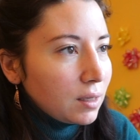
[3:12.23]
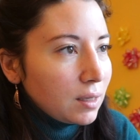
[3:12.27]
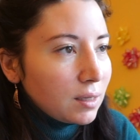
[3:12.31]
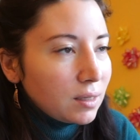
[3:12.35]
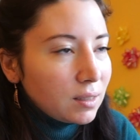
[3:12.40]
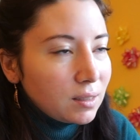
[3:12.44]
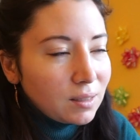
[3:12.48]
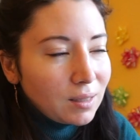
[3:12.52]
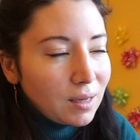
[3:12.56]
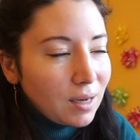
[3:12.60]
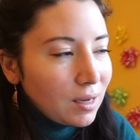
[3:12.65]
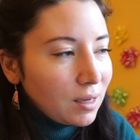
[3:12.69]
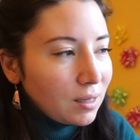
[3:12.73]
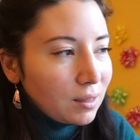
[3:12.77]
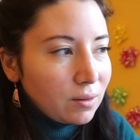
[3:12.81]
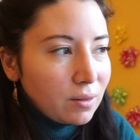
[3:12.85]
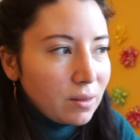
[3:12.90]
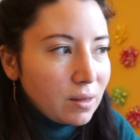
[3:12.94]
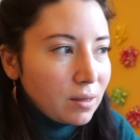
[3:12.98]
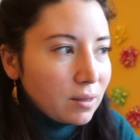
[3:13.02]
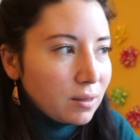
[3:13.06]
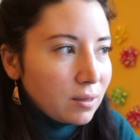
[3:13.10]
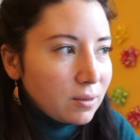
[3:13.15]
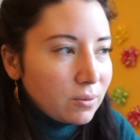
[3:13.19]
And I
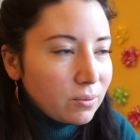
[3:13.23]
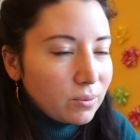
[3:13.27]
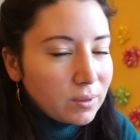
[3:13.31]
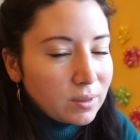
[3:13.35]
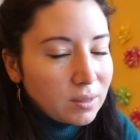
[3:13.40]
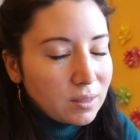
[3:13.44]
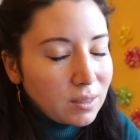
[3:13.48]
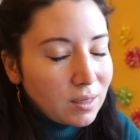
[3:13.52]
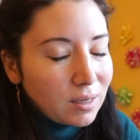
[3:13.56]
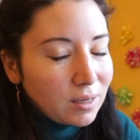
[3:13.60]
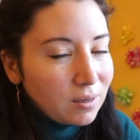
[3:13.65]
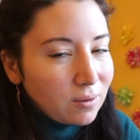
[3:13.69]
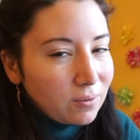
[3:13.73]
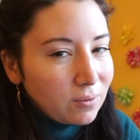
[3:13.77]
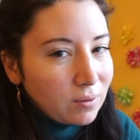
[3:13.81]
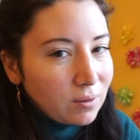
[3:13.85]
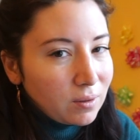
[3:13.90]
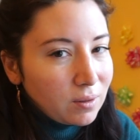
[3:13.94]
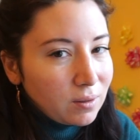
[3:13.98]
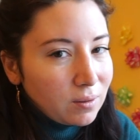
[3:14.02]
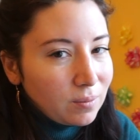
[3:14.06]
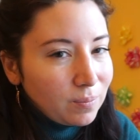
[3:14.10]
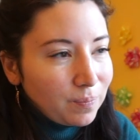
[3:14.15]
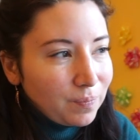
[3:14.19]
think this one's kind of
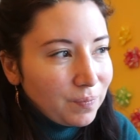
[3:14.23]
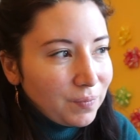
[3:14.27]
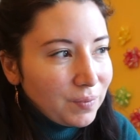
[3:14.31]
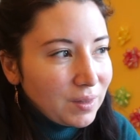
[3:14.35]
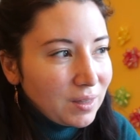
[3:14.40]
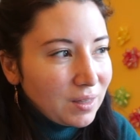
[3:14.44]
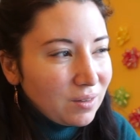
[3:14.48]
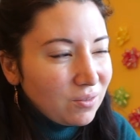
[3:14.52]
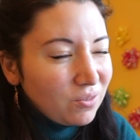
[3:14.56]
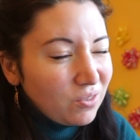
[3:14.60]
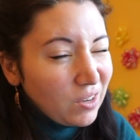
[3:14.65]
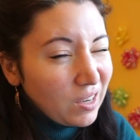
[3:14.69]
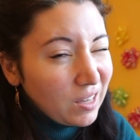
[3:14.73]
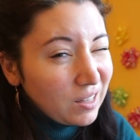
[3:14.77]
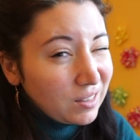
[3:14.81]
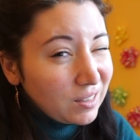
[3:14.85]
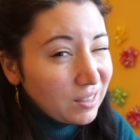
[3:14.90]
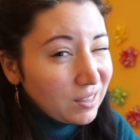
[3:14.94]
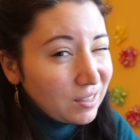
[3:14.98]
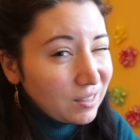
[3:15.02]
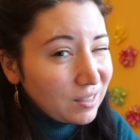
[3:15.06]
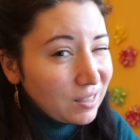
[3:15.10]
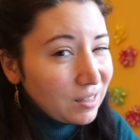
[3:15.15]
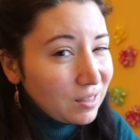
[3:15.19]
a
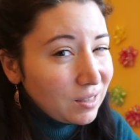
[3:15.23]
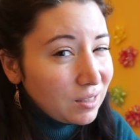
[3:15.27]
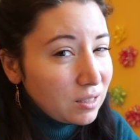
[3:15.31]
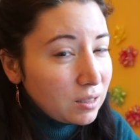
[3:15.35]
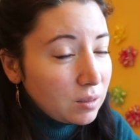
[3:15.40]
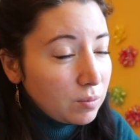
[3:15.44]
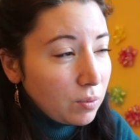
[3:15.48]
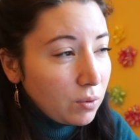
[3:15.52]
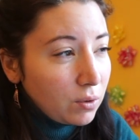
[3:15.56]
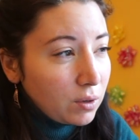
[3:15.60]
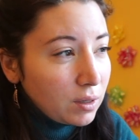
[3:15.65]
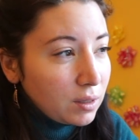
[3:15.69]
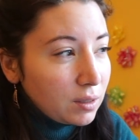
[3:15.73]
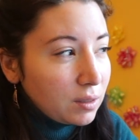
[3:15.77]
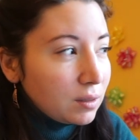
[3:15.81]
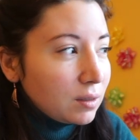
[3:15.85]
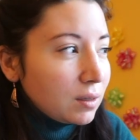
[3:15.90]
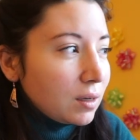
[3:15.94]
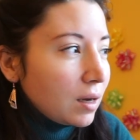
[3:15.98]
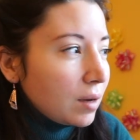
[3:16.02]
failing at this point.